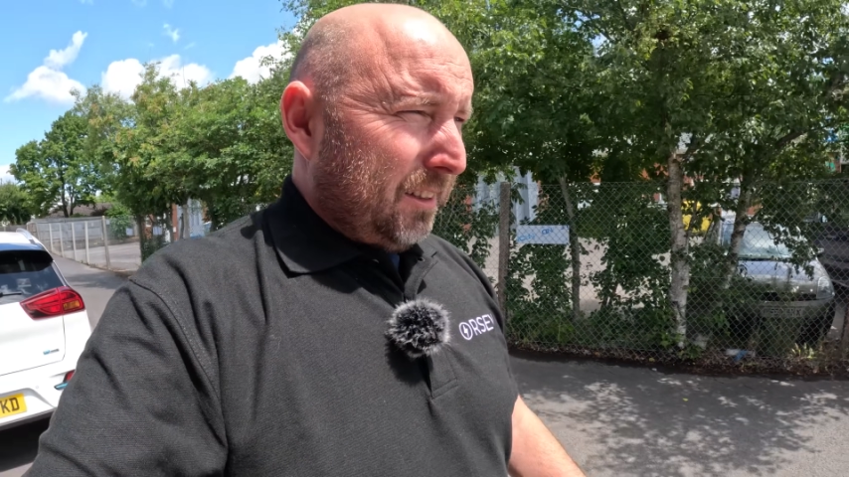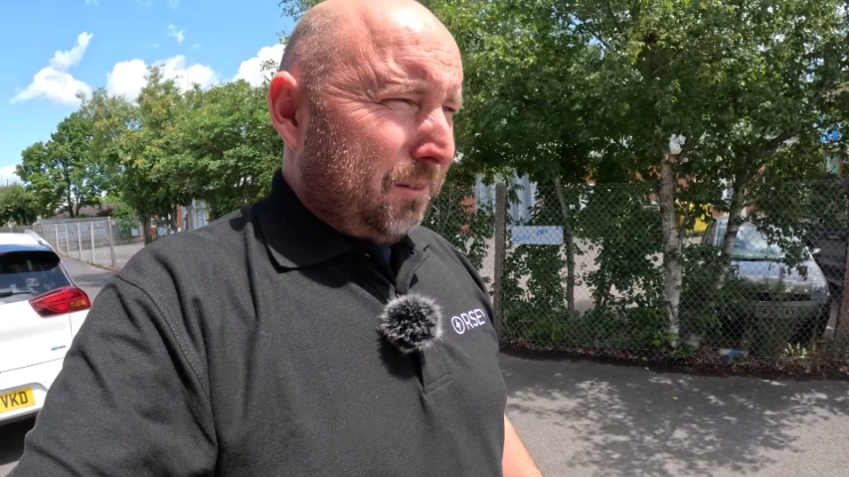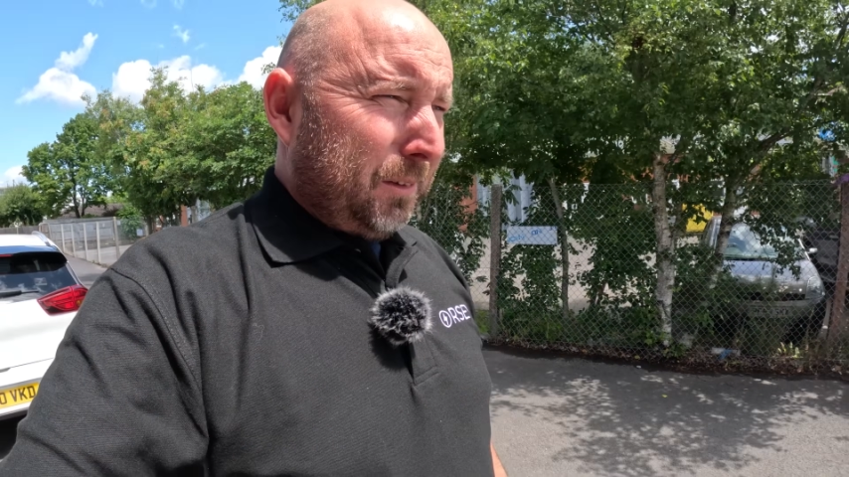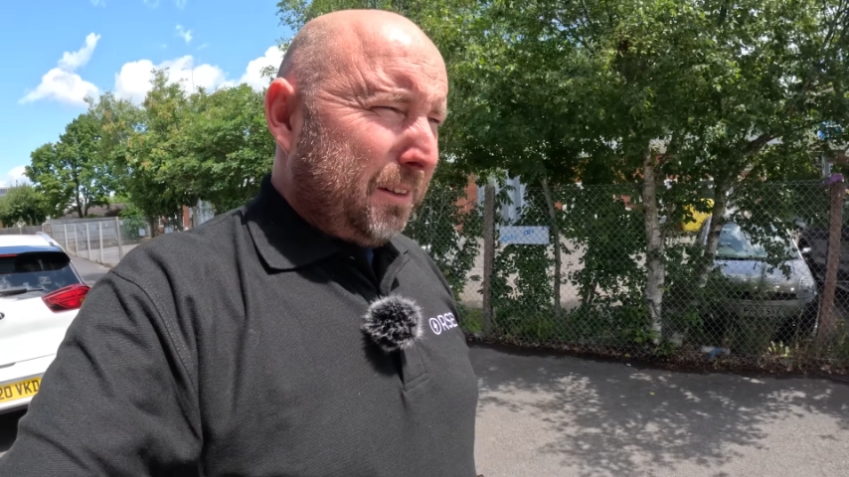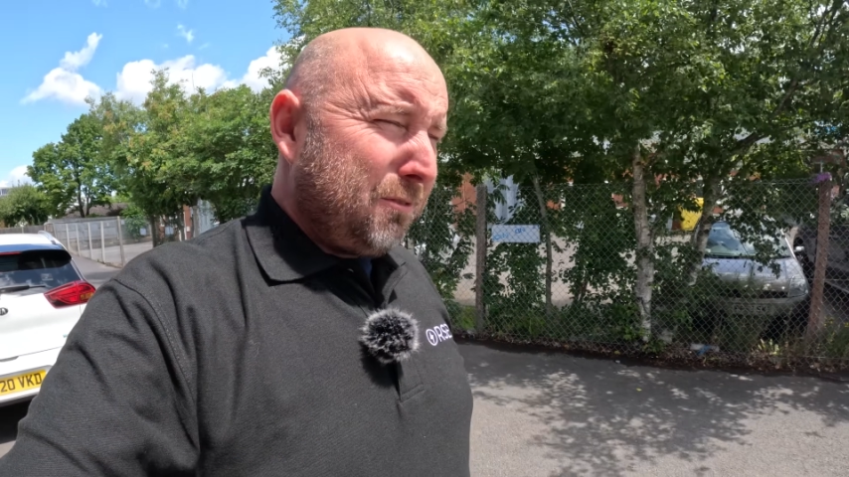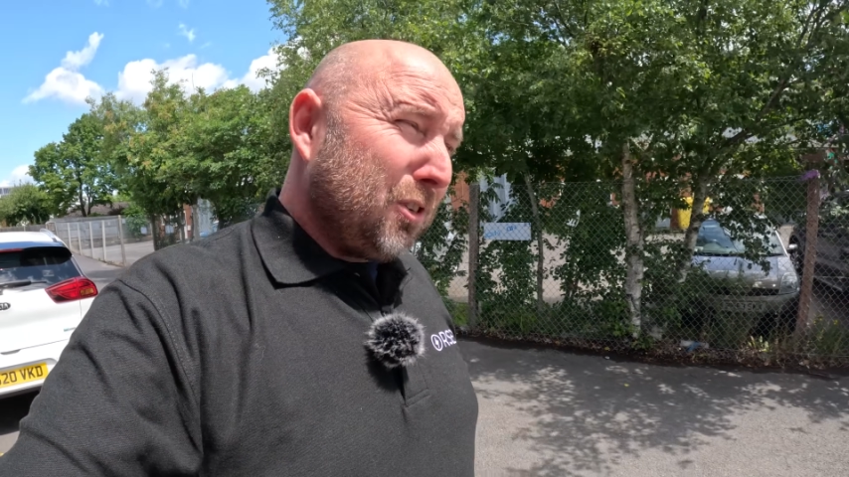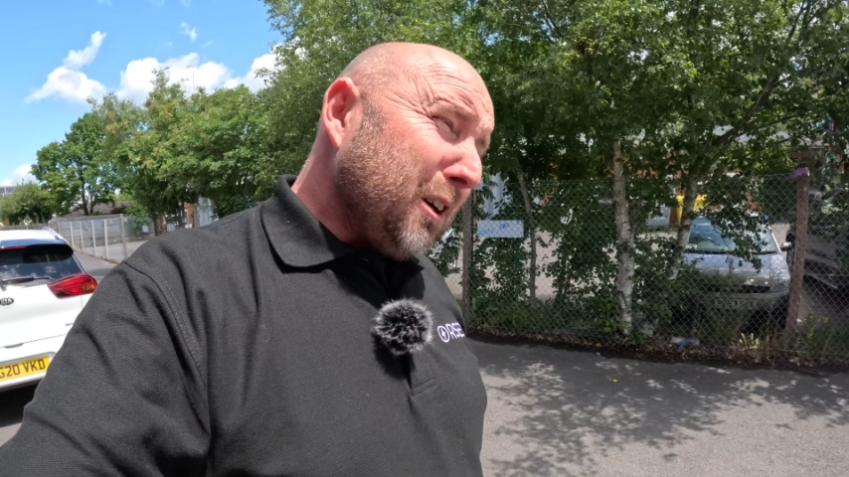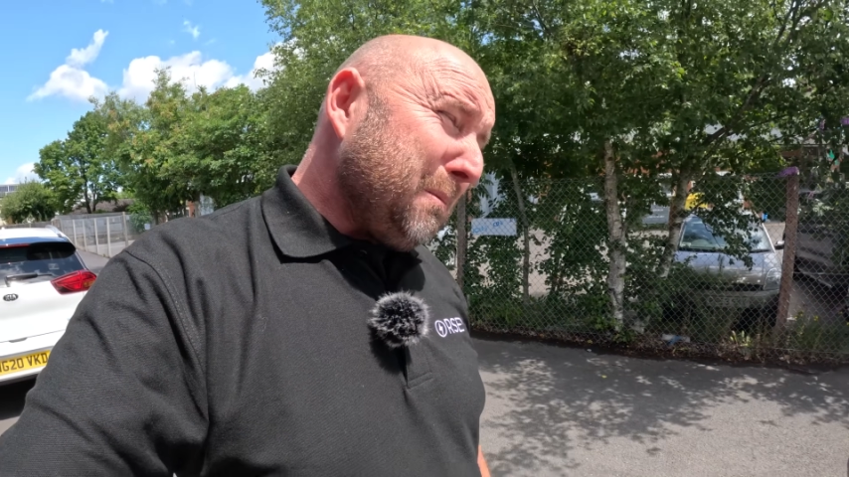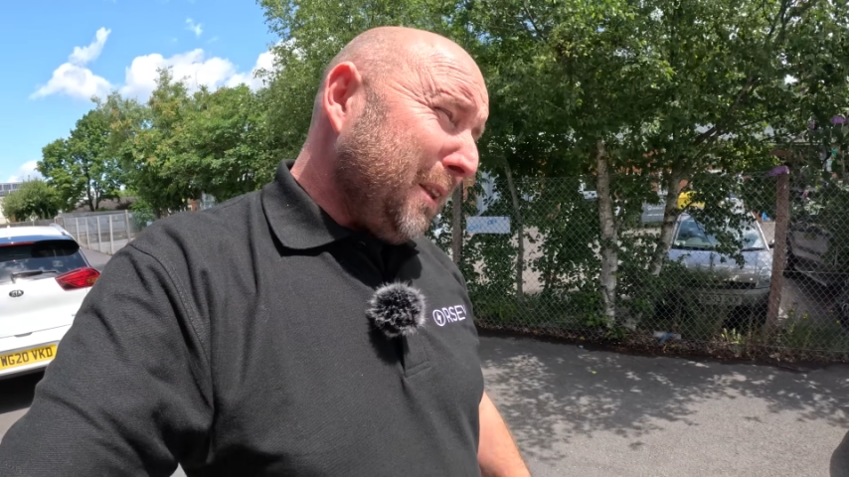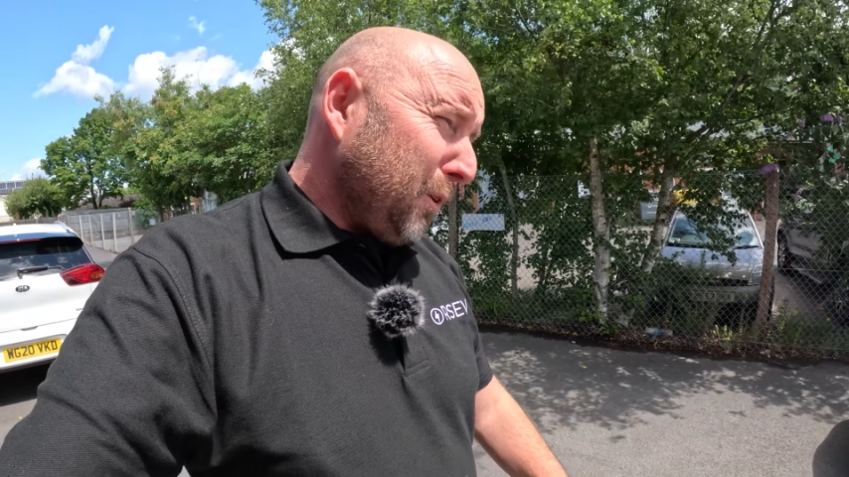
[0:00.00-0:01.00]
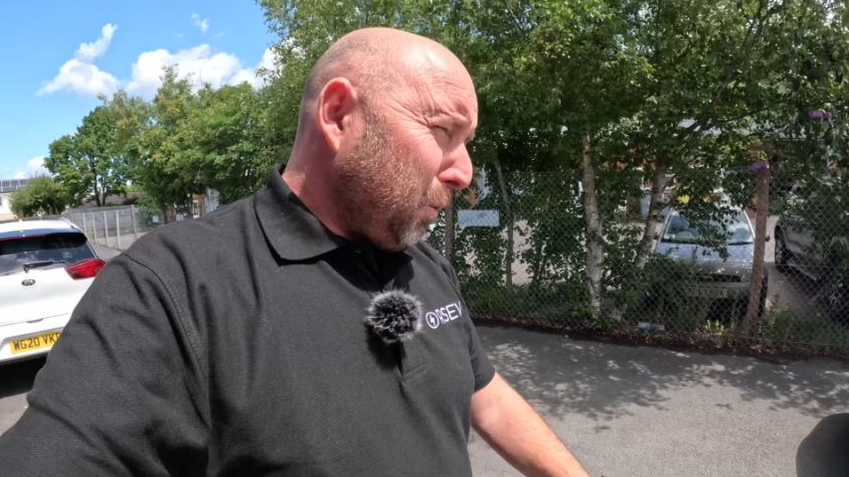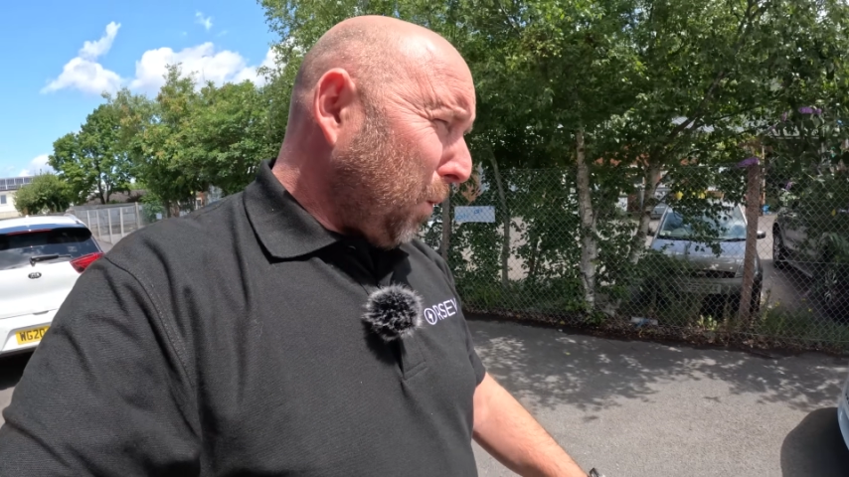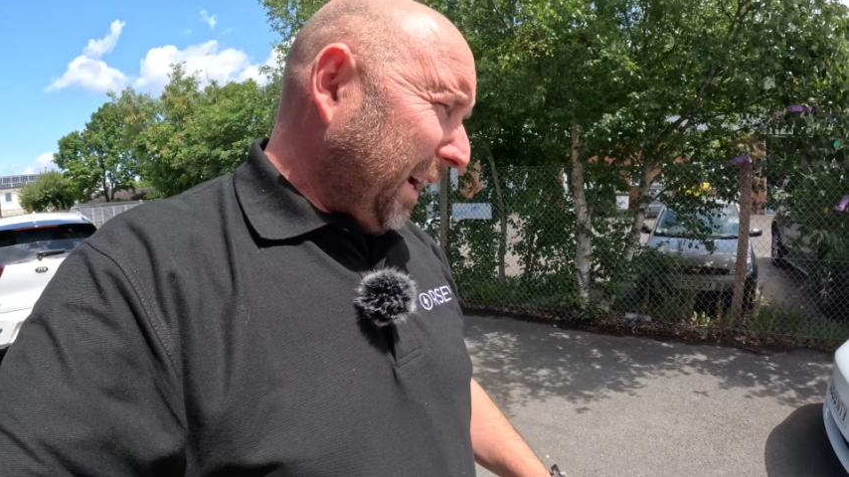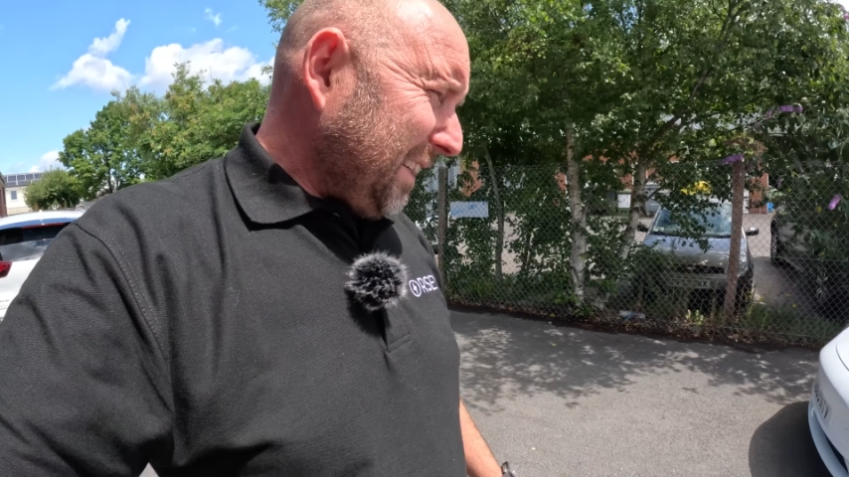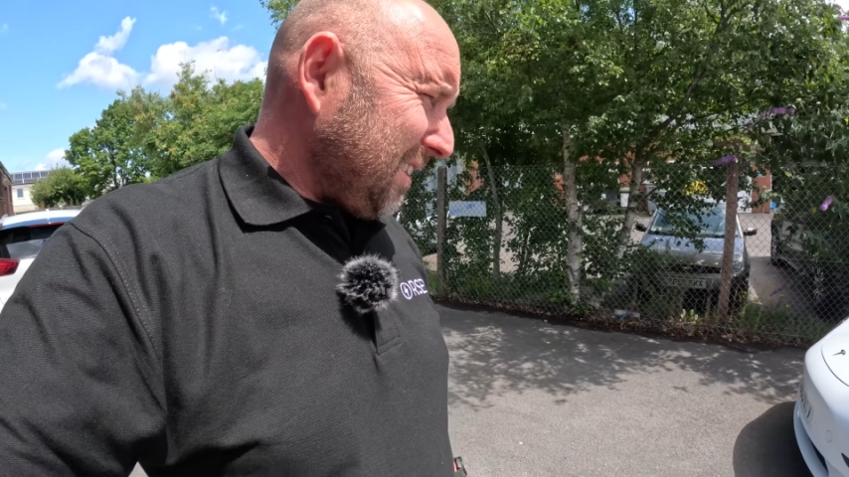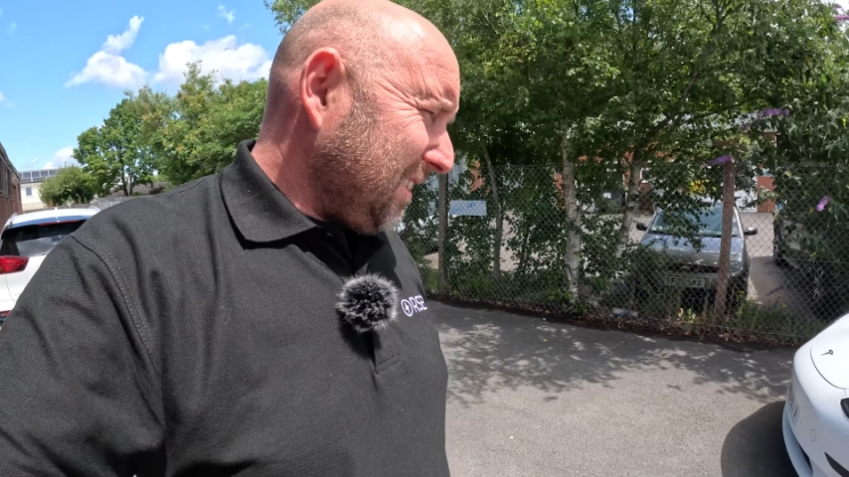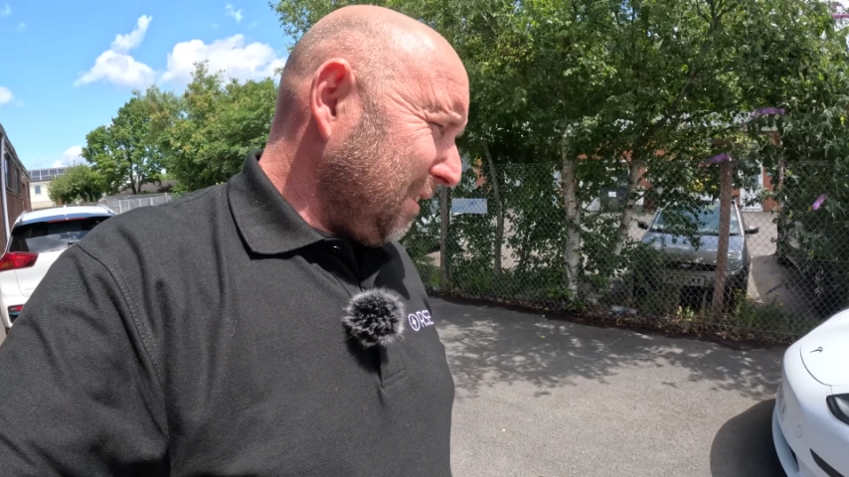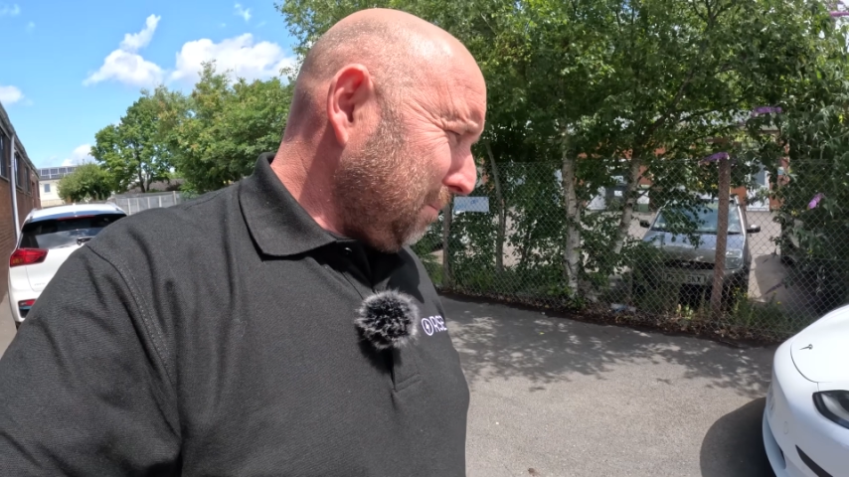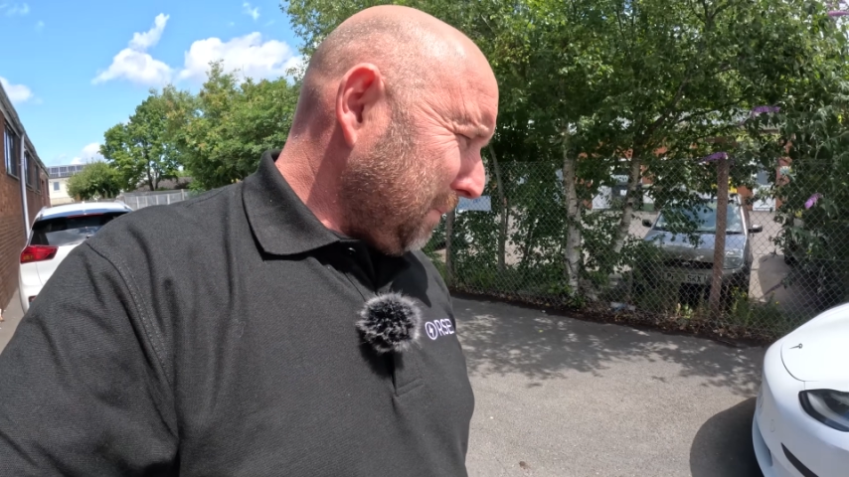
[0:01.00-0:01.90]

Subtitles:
We haven't tried them in the wet,